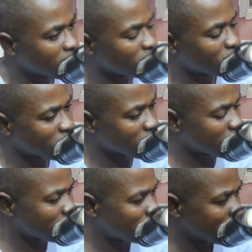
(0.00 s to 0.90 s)
Because
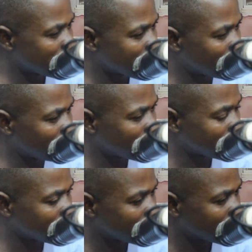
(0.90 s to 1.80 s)

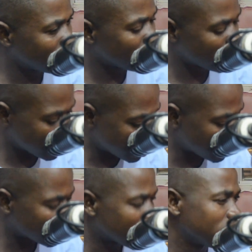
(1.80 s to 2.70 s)
self-discovery, you sit
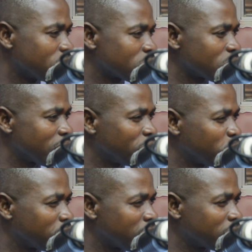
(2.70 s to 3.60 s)
down and also have a
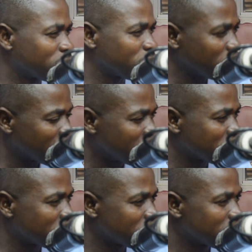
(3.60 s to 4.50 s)
plan for your
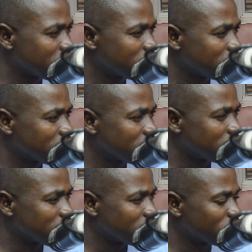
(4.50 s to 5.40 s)
life.
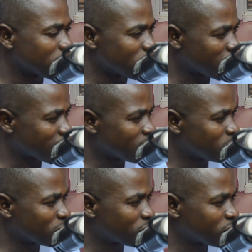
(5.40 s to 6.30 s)
Where you are
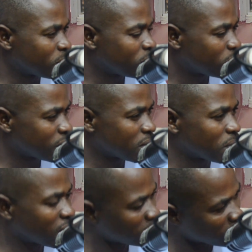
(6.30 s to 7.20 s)
coming from, where you
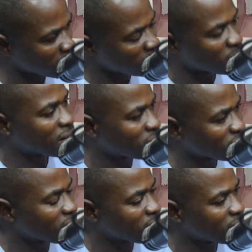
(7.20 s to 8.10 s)
want to
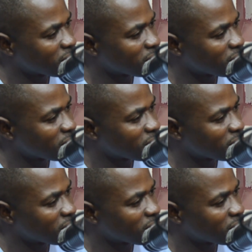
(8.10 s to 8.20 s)
go.